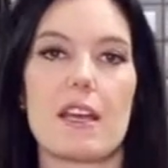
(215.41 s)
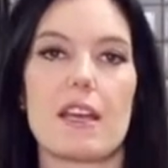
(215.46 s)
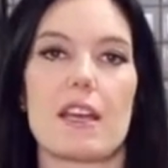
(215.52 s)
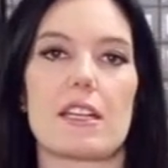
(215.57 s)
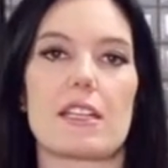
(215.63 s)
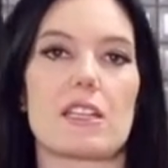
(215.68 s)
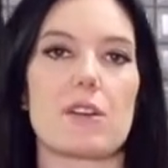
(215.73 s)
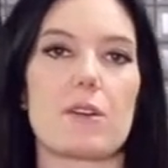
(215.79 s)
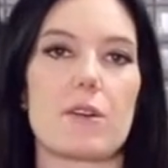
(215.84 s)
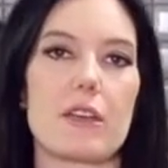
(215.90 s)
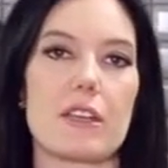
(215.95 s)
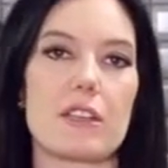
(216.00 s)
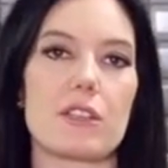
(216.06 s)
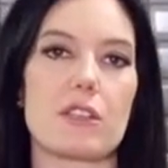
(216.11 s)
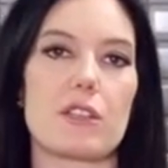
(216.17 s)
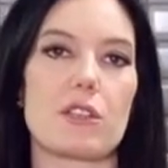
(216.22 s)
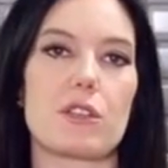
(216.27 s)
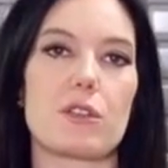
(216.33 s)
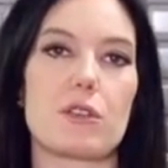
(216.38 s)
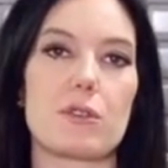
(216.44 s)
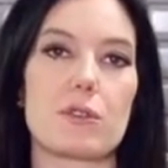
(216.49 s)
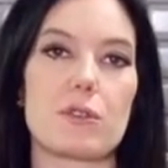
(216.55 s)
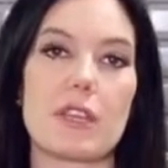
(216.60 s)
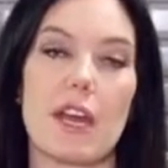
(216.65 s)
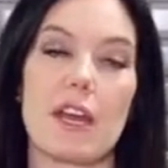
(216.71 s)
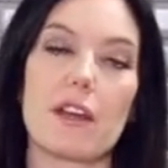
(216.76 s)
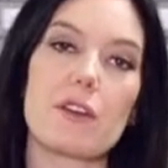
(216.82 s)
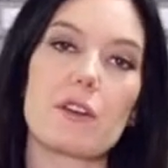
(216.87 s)
it's going to
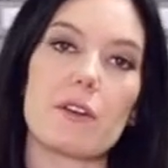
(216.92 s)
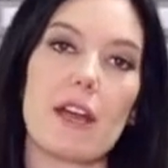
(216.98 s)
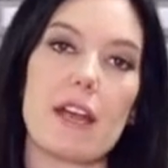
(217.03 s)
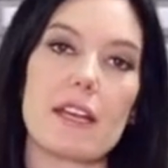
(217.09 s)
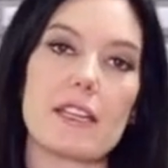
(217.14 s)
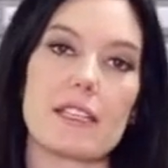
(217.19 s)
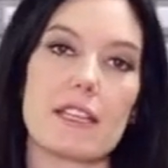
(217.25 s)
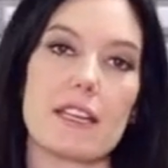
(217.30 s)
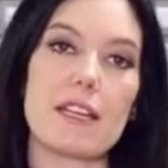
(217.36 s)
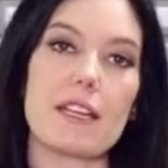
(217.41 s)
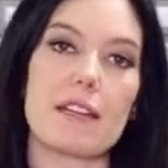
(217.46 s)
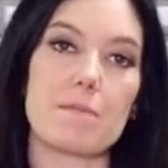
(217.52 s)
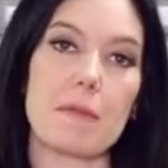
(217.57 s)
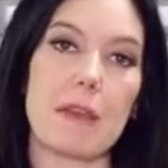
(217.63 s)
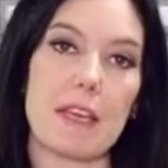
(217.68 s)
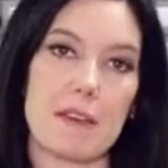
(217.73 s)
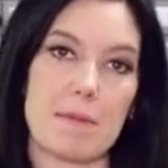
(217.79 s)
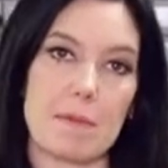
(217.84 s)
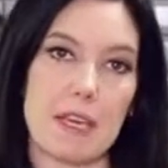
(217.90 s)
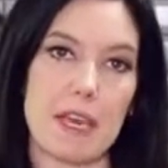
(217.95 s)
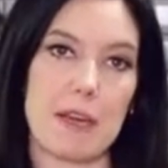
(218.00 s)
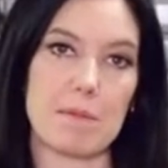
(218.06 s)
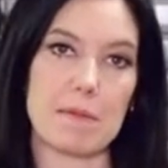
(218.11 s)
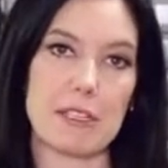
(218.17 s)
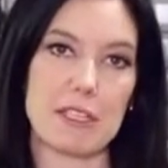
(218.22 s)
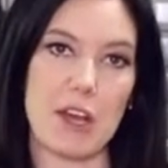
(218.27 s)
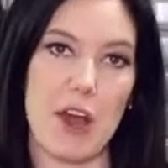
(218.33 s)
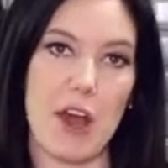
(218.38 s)
tenderize it, make it
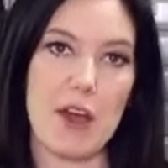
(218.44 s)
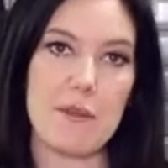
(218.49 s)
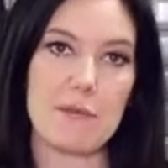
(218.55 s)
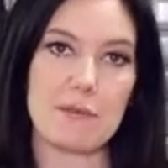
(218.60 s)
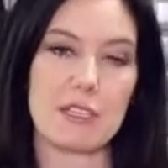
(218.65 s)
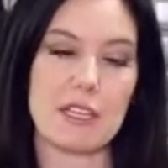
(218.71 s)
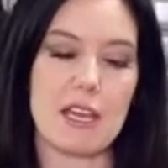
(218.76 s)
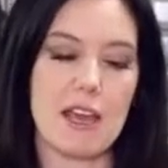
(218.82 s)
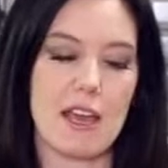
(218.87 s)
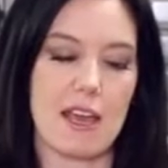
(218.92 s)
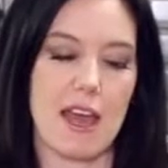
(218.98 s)
become soft,